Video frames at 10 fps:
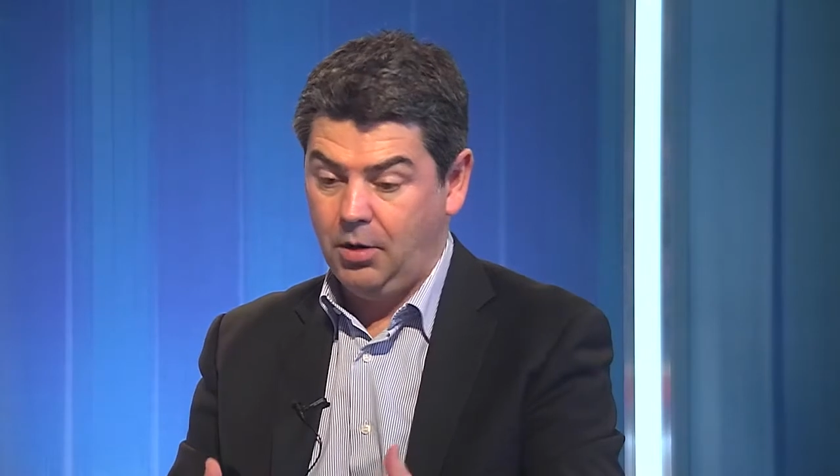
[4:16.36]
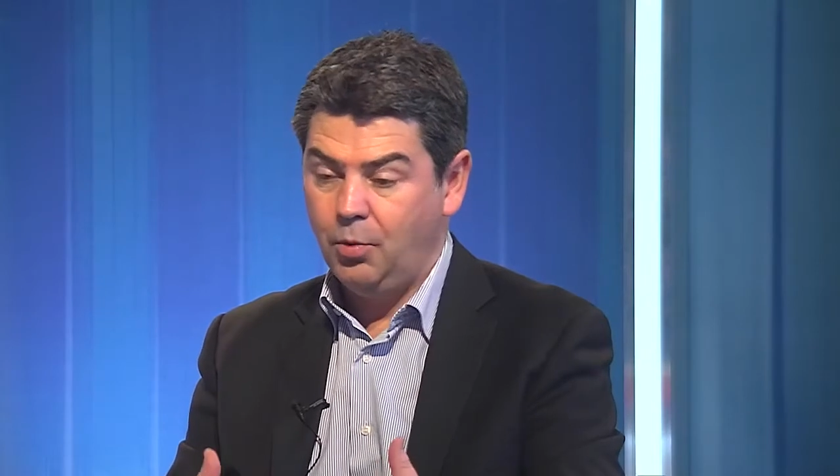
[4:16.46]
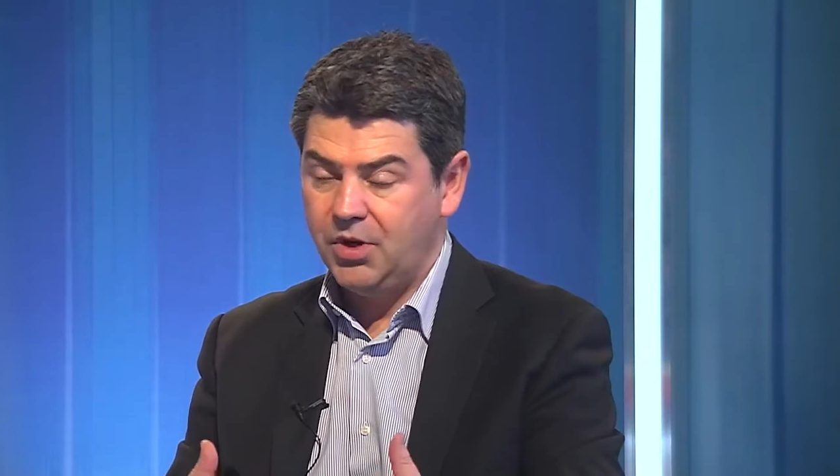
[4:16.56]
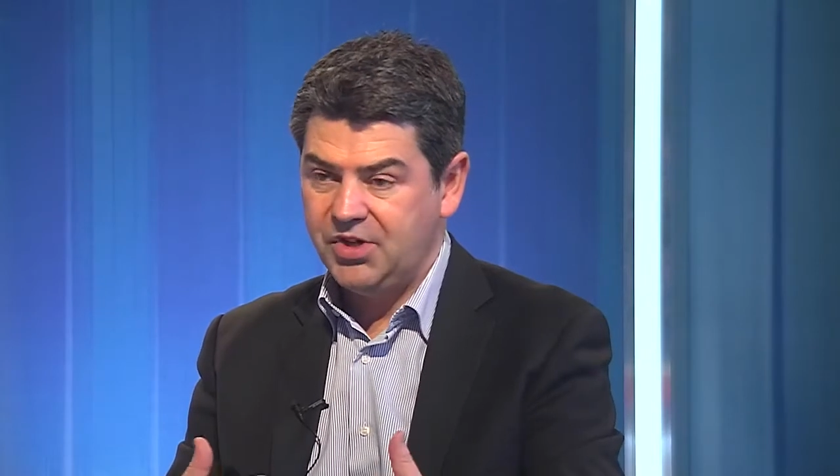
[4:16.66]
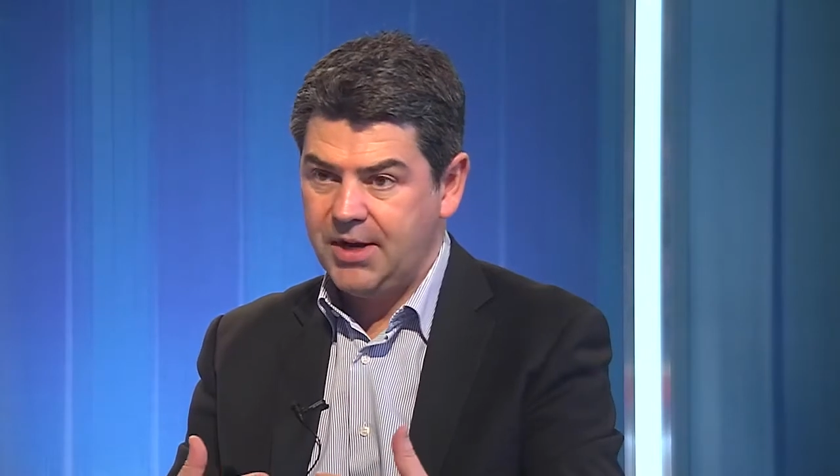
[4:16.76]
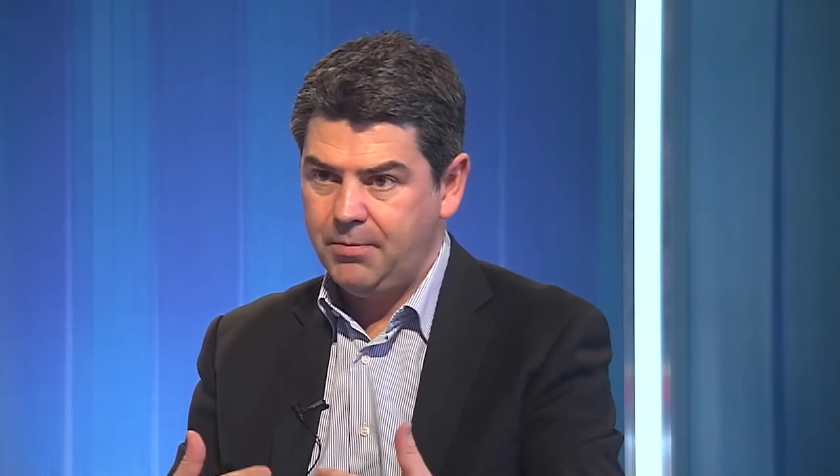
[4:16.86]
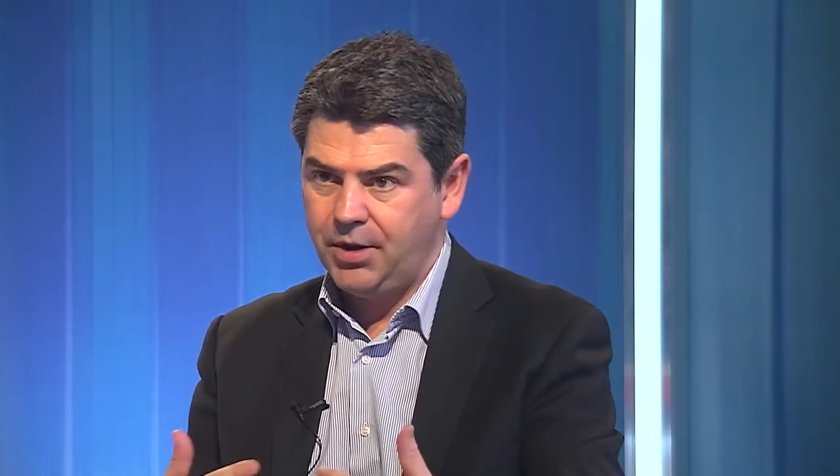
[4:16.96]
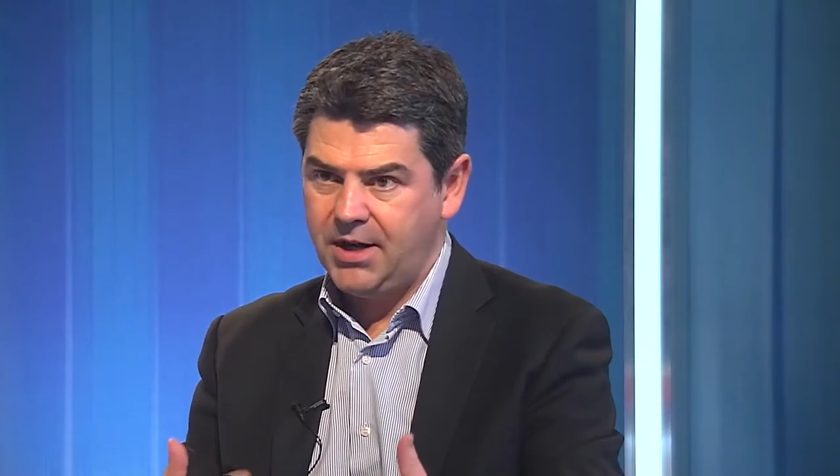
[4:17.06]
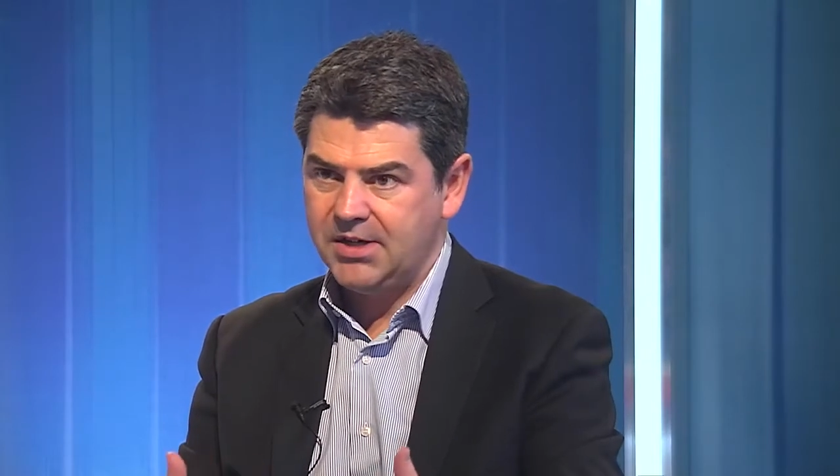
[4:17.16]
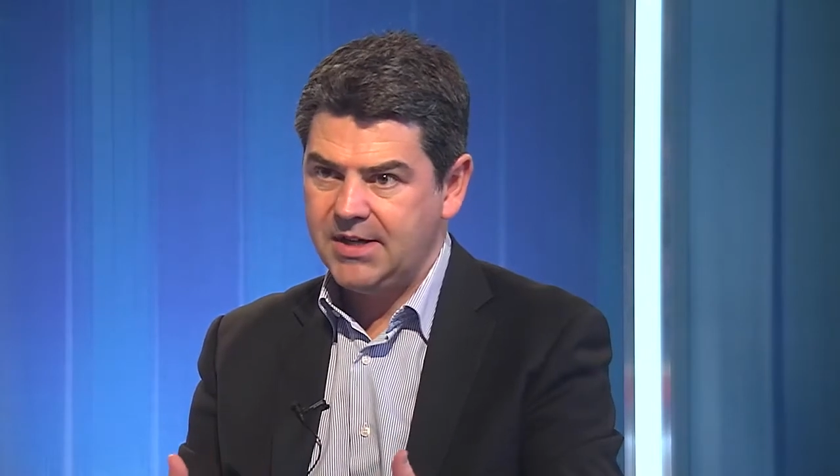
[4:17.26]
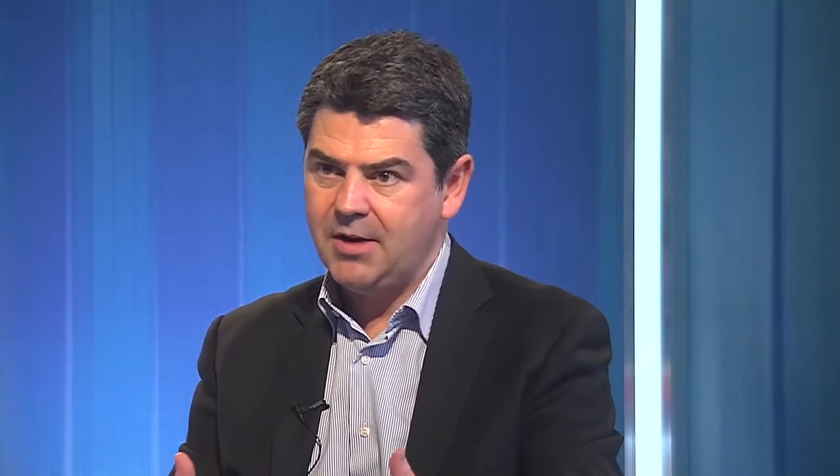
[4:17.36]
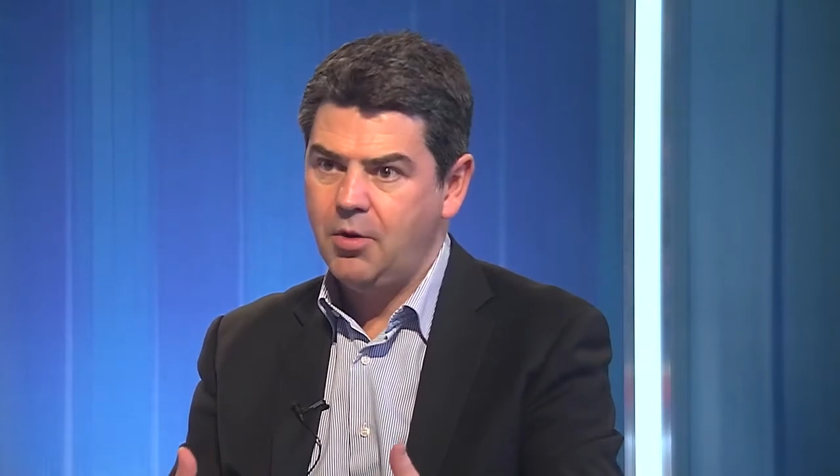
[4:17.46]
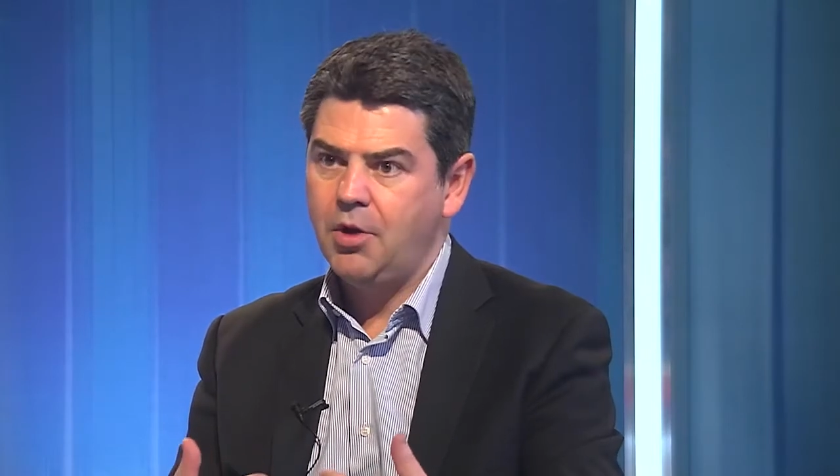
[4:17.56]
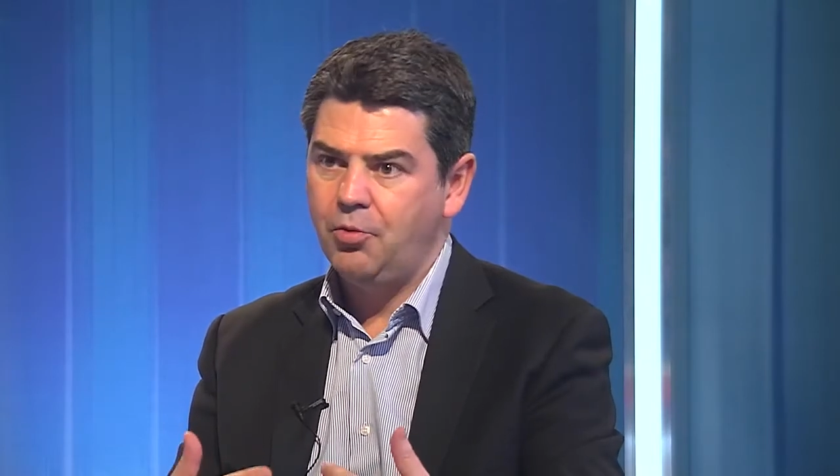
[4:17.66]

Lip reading: we're seeing players now